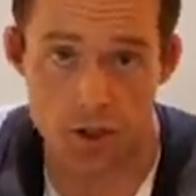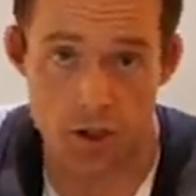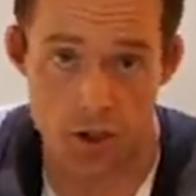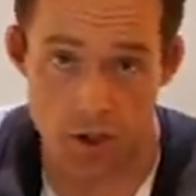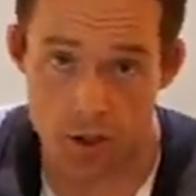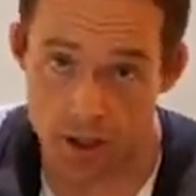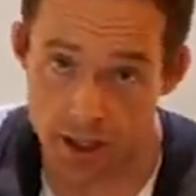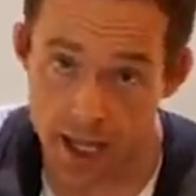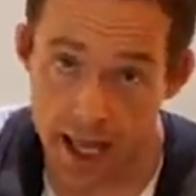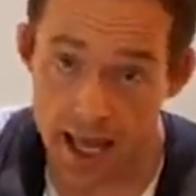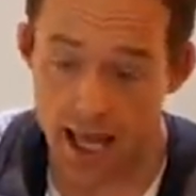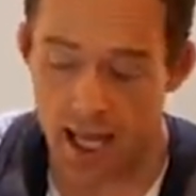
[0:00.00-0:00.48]
So
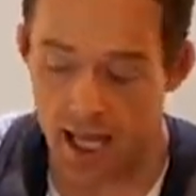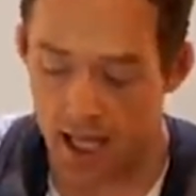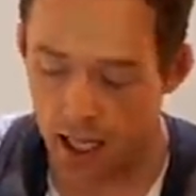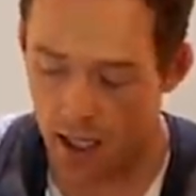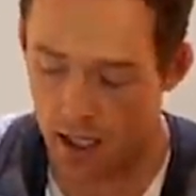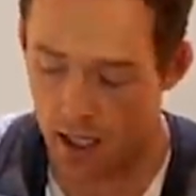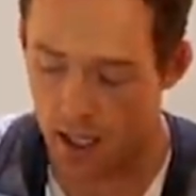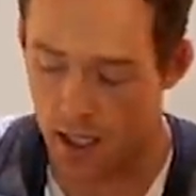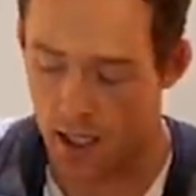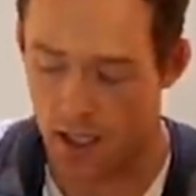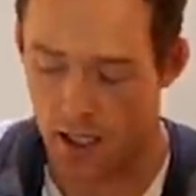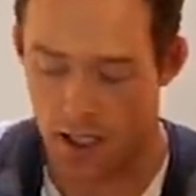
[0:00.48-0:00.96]
your
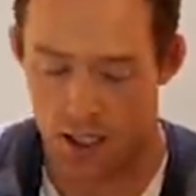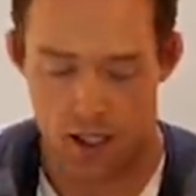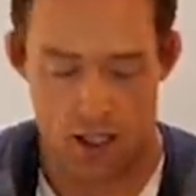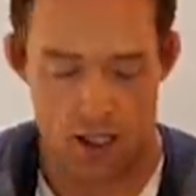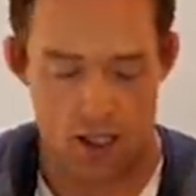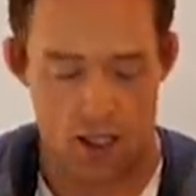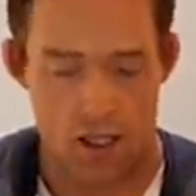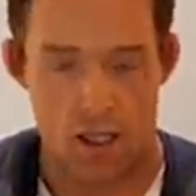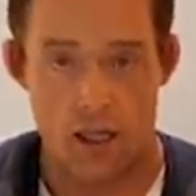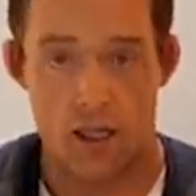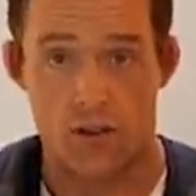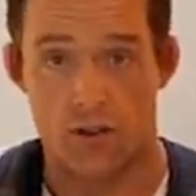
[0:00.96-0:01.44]
leg
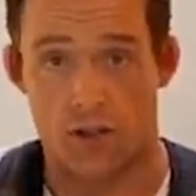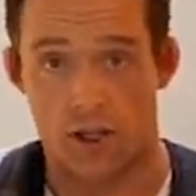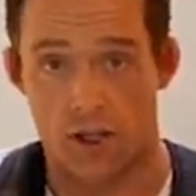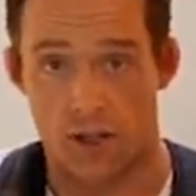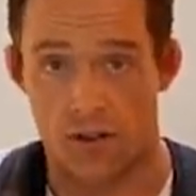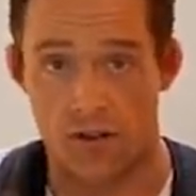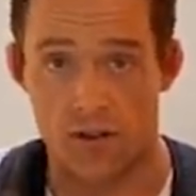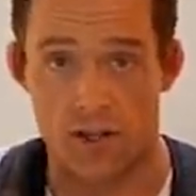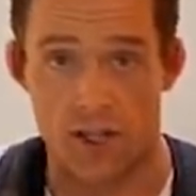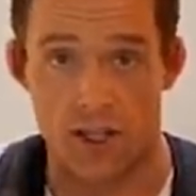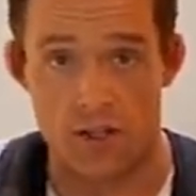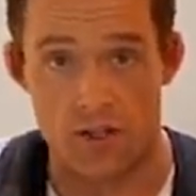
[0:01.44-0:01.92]
is going
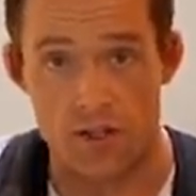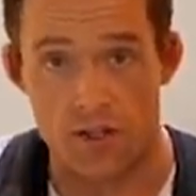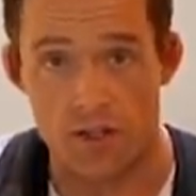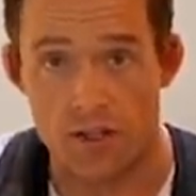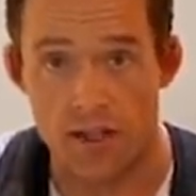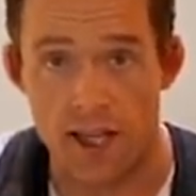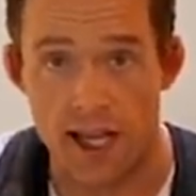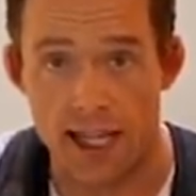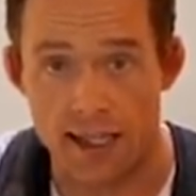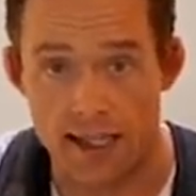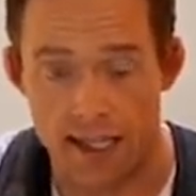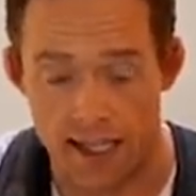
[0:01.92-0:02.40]
to sit
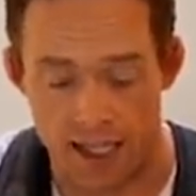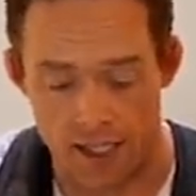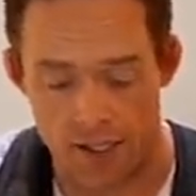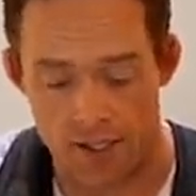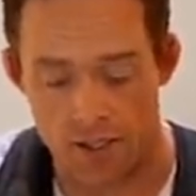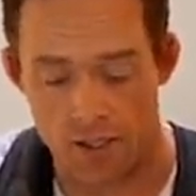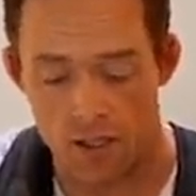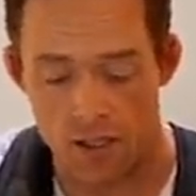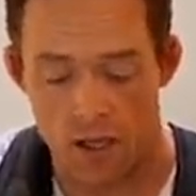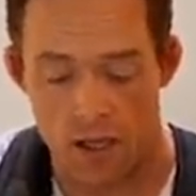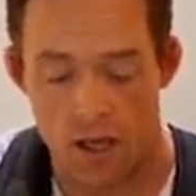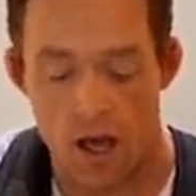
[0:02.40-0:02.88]
just like
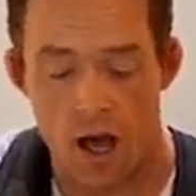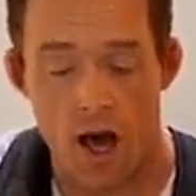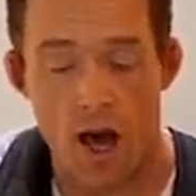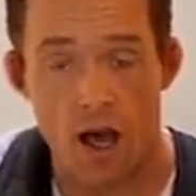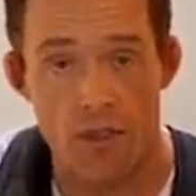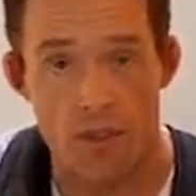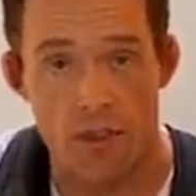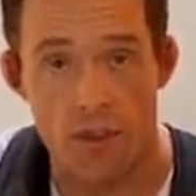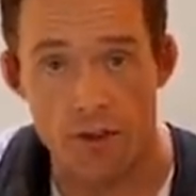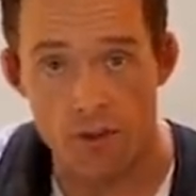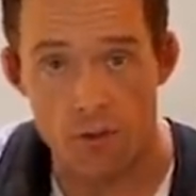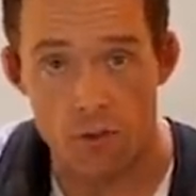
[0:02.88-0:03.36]
this
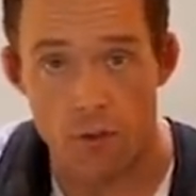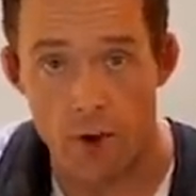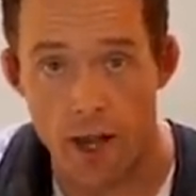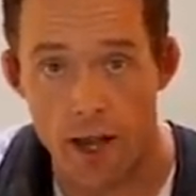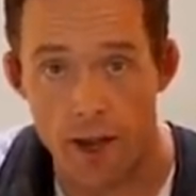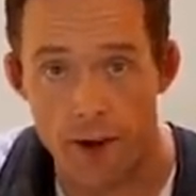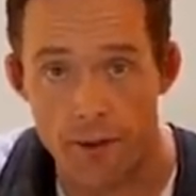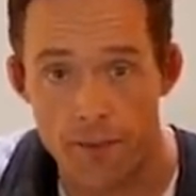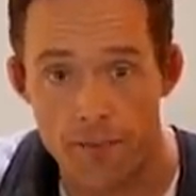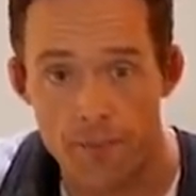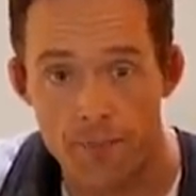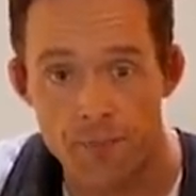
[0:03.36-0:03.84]
on this
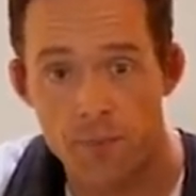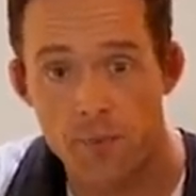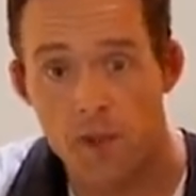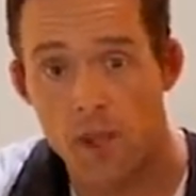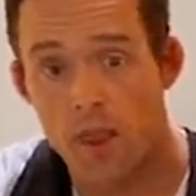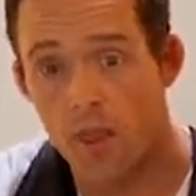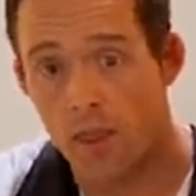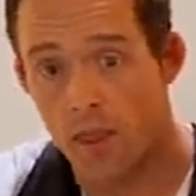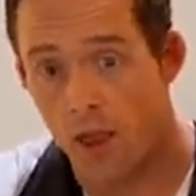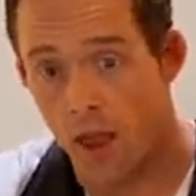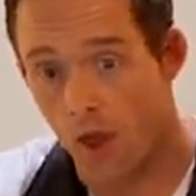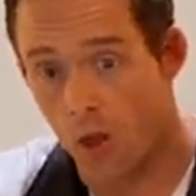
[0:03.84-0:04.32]
rail.
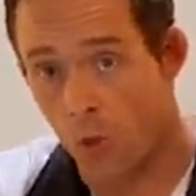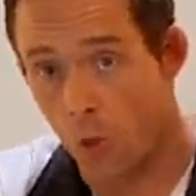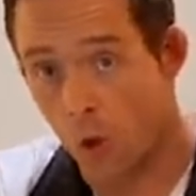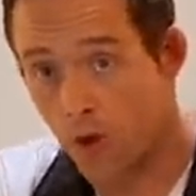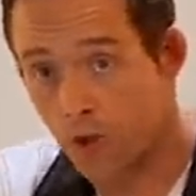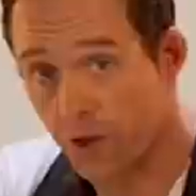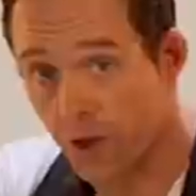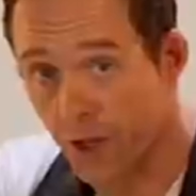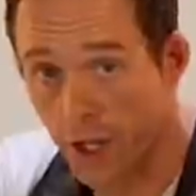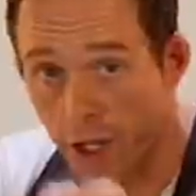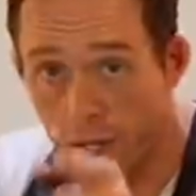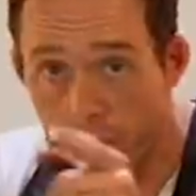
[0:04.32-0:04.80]
The other
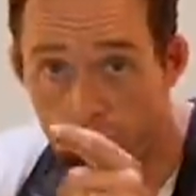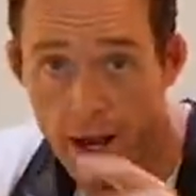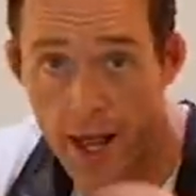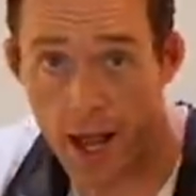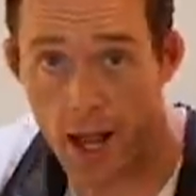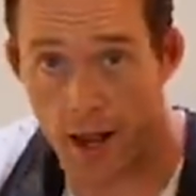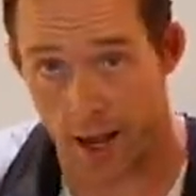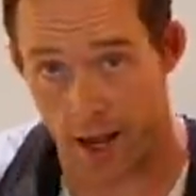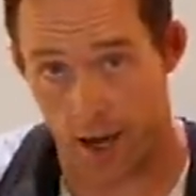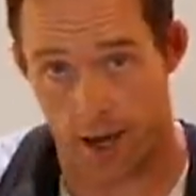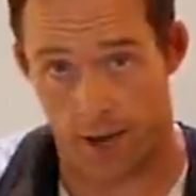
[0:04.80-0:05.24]
one's going to go down